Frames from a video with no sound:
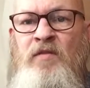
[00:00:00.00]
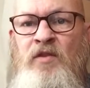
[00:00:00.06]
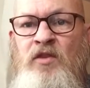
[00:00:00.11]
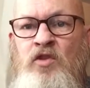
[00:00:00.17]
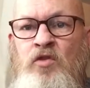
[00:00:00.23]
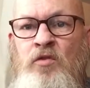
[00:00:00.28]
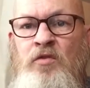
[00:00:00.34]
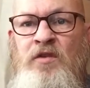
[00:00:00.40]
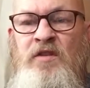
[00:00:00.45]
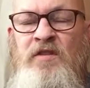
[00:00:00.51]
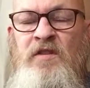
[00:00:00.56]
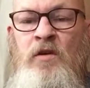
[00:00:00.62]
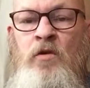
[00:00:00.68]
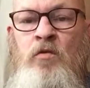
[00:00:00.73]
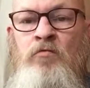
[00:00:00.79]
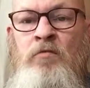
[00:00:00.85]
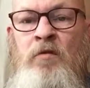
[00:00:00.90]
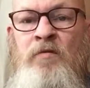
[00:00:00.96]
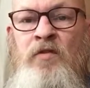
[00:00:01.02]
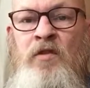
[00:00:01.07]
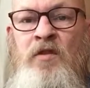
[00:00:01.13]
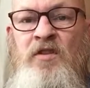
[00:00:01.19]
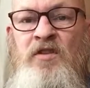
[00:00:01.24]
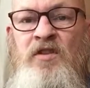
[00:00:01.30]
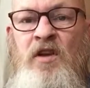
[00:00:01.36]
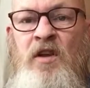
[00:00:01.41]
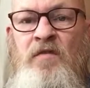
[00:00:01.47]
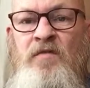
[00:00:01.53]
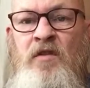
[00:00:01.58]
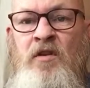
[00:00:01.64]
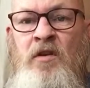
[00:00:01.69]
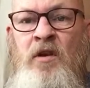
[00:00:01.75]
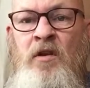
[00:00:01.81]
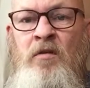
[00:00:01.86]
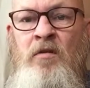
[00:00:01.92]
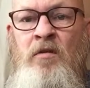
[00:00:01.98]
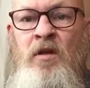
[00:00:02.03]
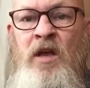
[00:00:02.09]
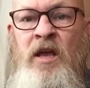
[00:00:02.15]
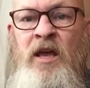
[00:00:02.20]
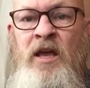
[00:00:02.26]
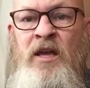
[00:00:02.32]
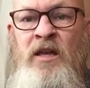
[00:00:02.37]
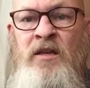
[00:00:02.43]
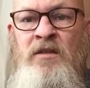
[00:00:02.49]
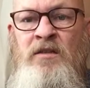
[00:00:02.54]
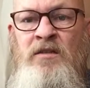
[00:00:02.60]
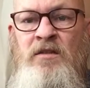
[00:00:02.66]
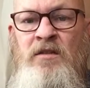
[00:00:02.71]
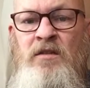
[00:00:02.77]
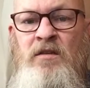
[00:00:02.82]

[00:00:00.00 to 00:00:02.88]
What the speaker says: enjoyed this little review this afternoon, and